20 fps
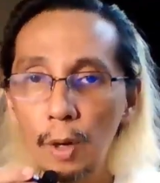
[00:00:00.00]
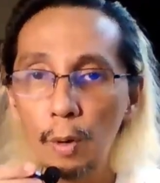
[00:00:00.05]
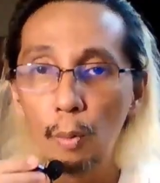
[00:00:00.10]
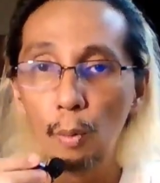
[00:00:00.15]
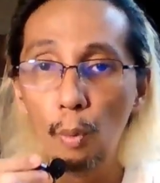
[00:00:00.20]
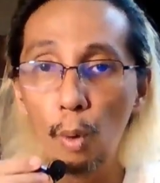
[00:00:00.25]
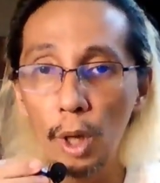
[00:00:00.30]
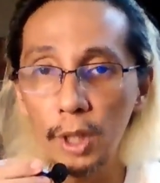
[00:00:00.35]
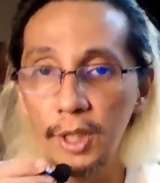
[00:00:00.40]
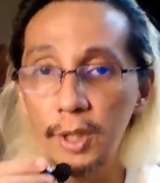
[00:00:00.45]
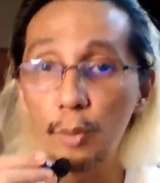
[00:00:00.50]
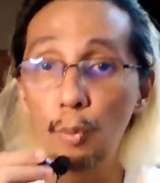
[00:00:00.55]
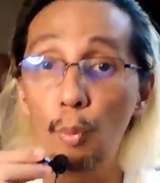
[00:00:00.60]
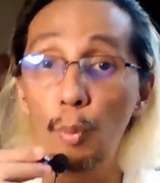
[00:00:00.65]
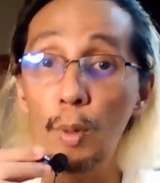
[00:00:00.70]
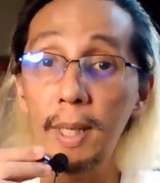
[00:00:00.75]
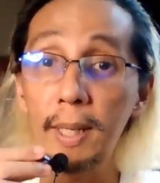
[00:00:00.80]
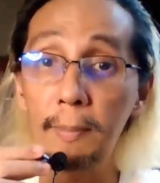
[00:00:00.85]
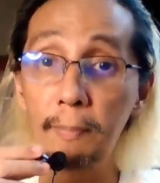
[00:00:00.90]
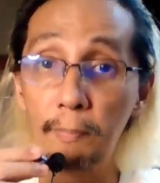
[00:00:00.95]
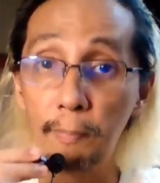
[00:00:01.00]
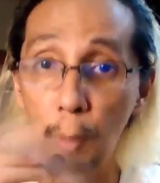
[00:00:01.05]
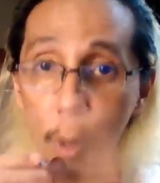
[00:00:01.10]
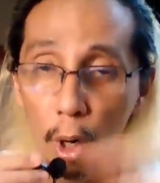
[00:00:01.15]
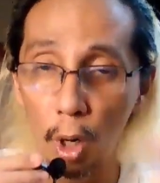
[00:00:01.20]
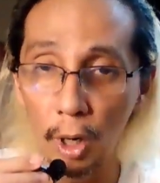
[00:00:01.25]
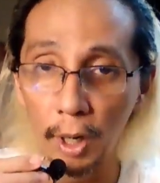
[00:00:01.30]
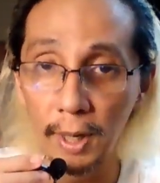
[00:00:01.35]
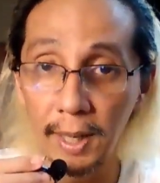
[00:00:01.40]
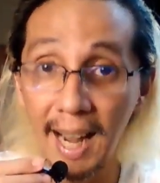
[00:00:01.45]
was
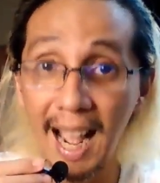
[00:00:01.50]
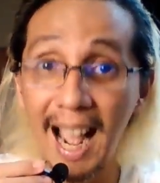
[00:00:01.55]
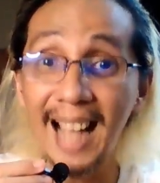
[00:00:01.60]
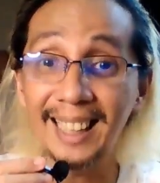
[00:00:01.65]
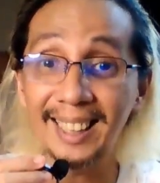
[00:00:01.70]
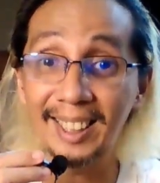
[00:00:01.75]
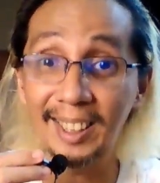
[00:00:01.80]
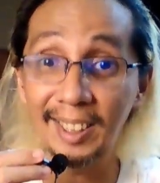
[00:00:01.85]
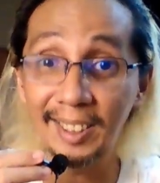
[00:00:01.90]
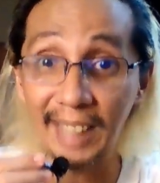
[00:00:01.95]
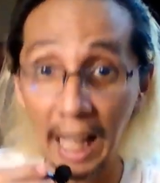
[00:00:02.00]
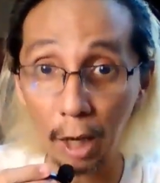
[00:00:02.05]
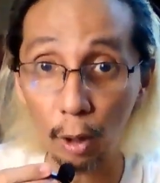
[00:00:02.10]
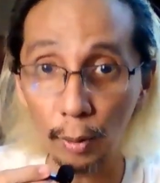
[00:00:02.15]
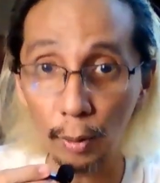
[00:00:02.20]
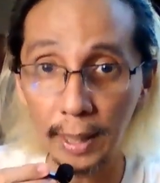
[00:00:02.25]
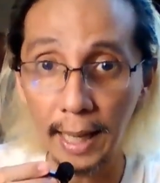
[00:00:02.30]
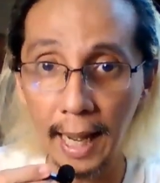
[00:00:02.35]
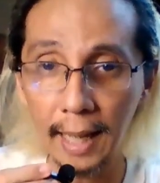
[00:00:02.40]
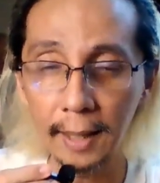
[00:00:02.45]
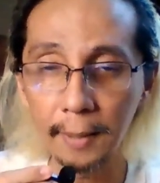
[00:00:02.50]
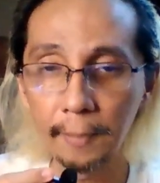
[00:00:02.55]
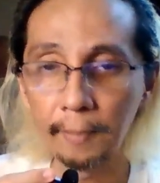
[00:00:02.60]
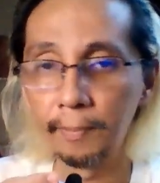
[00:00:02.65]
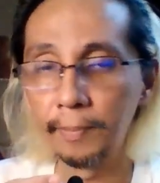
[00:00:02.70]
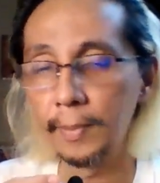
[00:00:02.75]
reborn as Takuya.